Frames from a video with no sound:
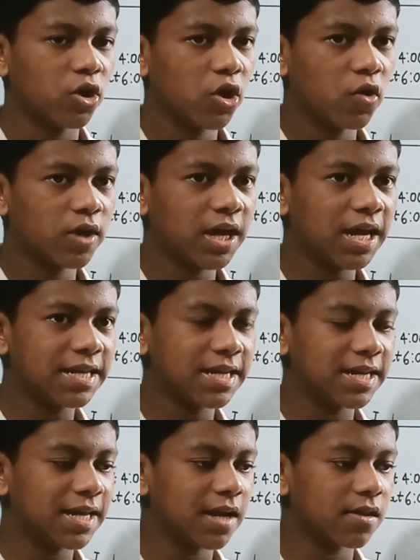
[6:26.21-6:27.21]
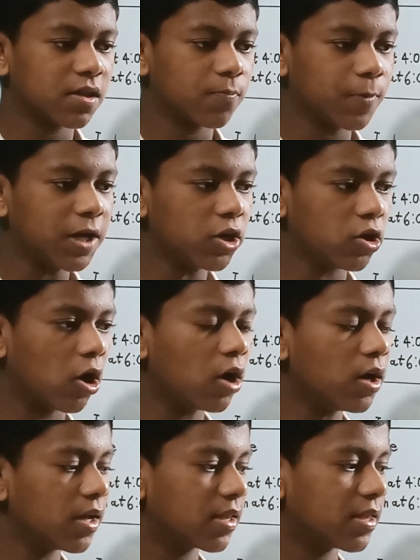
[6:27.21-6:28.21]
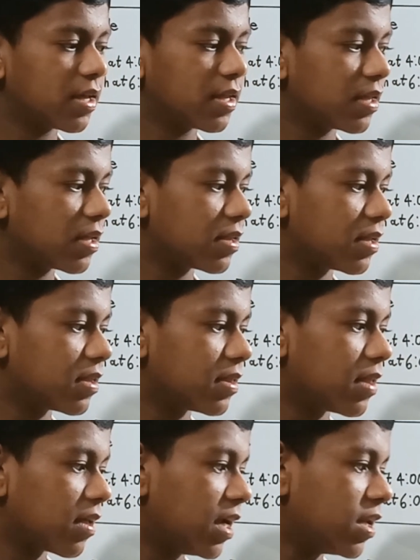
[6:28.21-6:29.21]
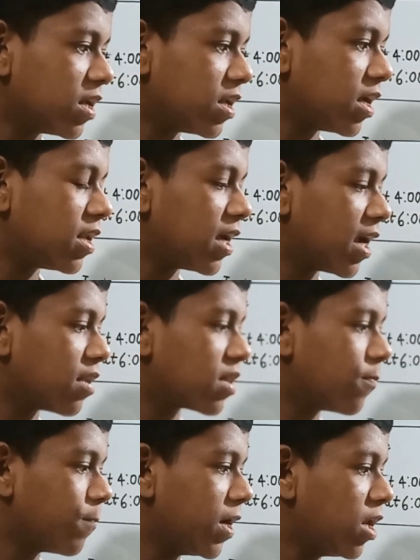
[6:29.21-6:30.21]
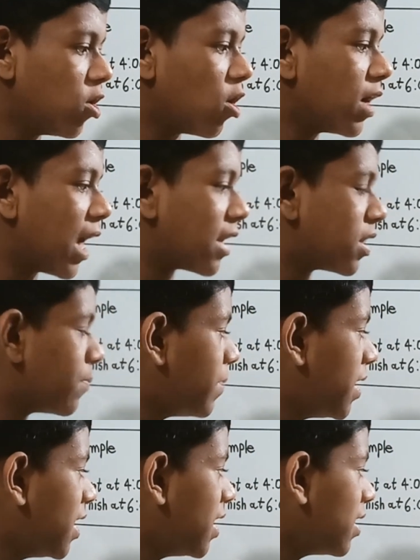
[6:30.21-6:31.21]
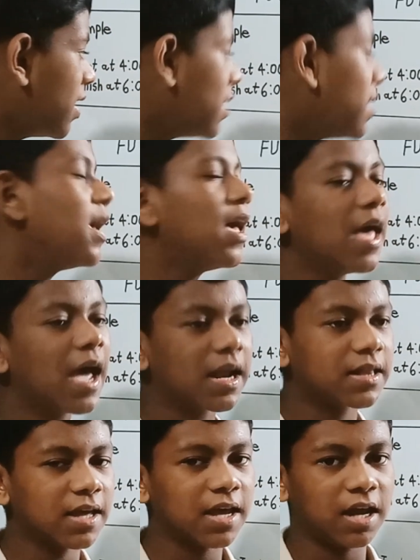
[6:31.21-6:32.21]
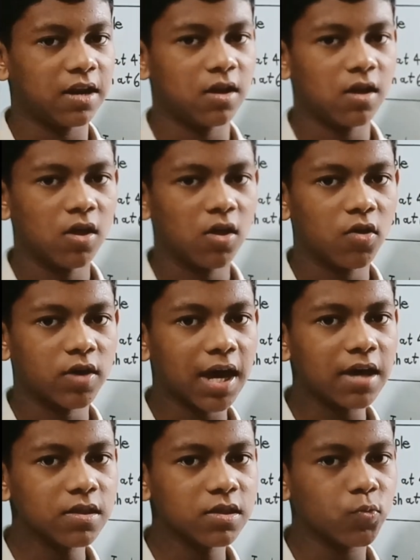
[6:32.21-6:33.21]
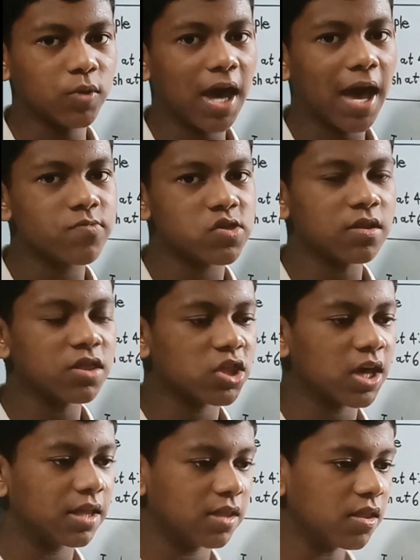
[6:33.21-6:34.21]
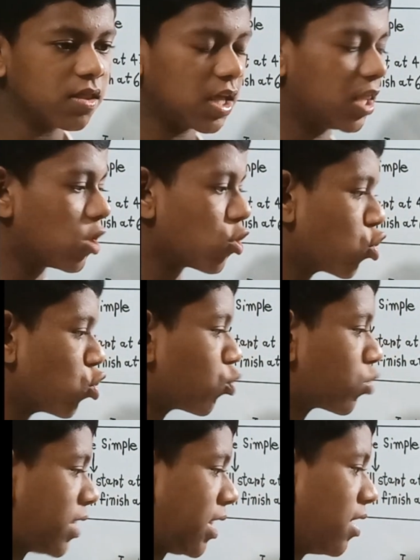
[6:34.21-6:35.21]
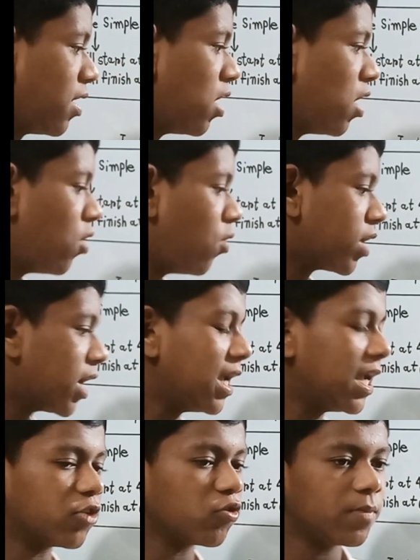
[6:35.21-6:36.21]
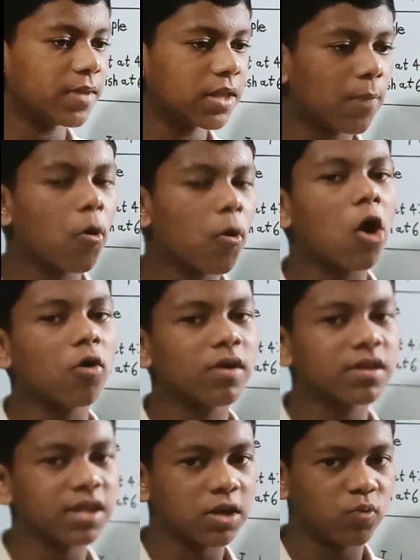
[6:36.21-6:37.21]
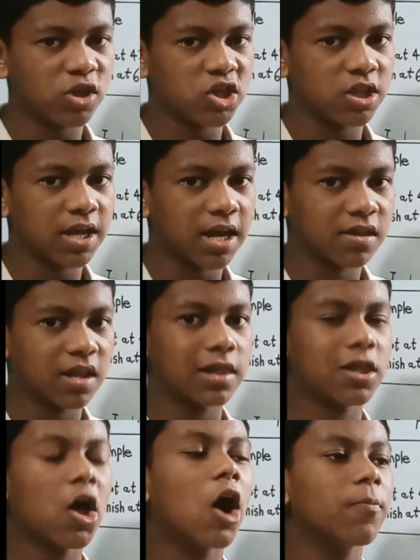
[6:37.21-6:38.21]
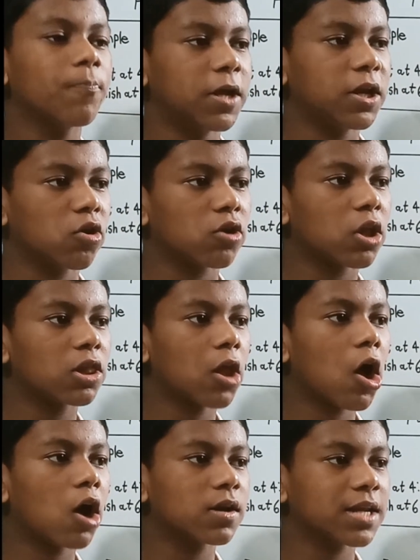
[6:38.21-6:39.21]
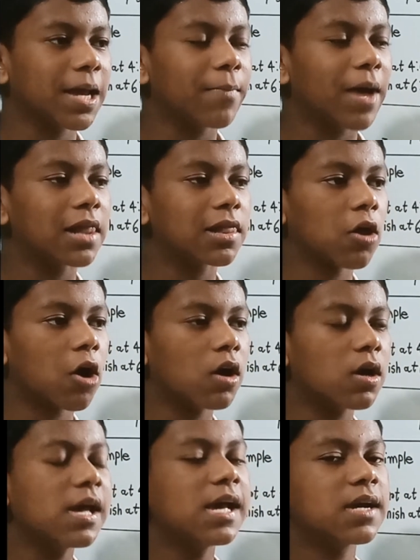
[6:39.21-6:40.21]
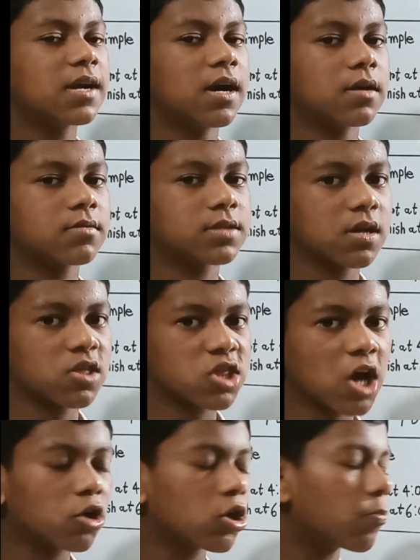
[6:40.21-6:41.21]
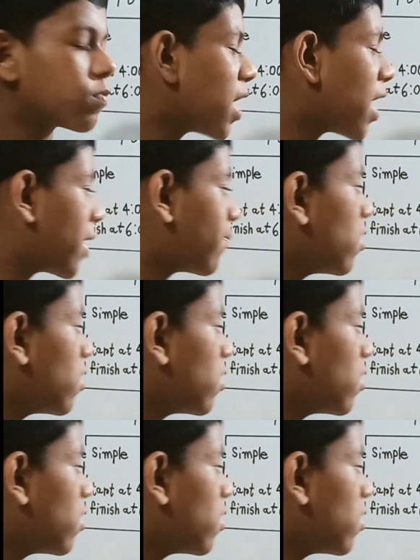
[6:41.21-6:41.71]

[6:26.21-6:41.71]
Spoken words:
Okay, it indicates a period. It indicates the period at the beginning, at the end. Okay, so we have just said this in the shortly. Okay, it will be the progress and which indicates a long period, a long time, a long chart of time.